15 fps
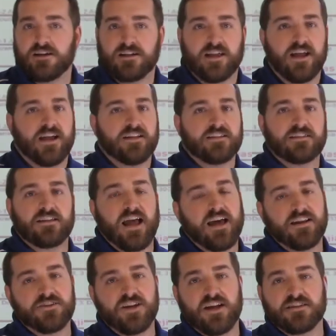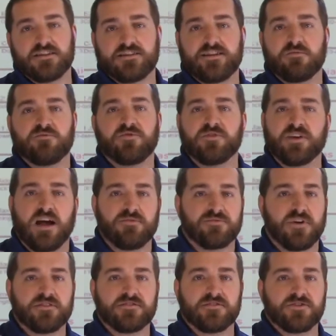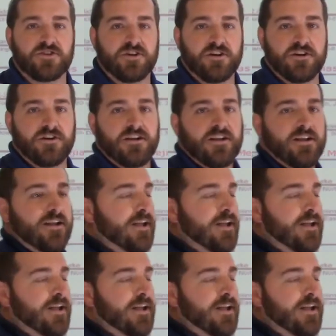Again, had a chance to see him a few times wrestle this year.